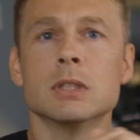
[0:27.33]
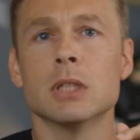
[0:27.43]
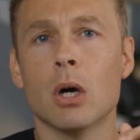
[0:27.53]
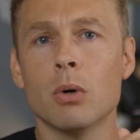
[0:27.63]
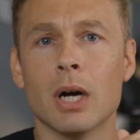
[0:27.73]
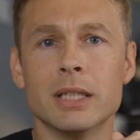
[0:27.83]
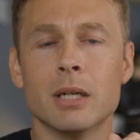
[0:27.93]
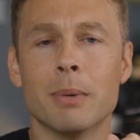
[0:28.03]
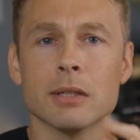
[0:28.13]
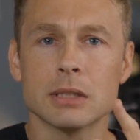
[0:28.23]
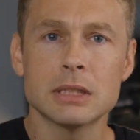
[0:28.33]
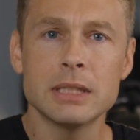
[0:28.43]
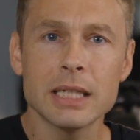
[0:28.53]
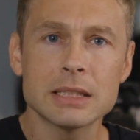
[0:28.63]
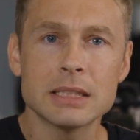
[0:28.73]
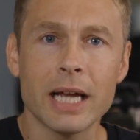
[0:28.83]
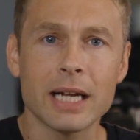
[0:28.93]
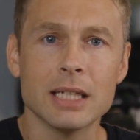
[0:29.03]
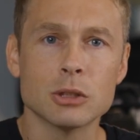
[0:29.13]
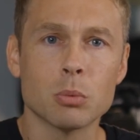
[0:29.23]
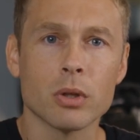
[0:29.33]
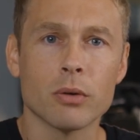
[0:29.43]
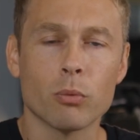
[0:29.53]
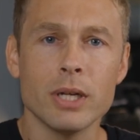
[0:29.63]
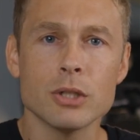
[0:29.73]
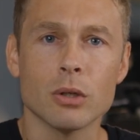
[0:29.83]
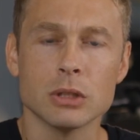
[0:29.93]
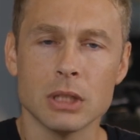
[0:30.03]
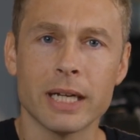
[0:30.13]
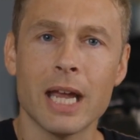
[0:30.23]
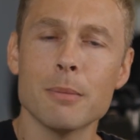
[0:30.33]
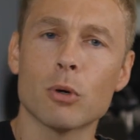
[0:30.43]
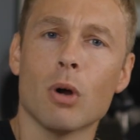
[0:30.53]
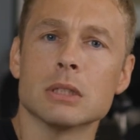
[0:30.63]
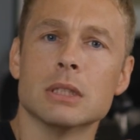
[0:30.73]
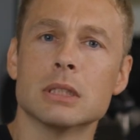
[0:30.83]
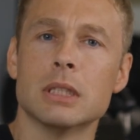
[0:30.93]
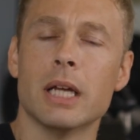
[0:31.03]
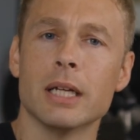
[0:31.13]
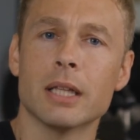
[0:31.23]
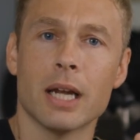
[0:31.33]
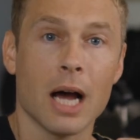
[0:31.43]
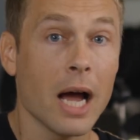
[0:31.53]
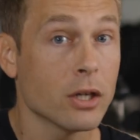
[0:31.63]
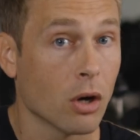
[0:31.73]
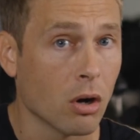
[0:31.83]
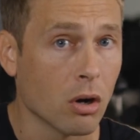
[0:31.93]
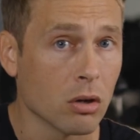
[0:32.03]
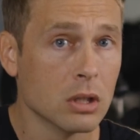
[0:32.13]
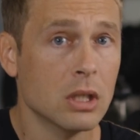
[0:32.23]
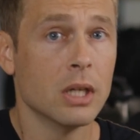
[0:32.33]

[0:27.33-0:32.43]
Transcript: So I did about 6 seconds worth of research and I came across this thing that I call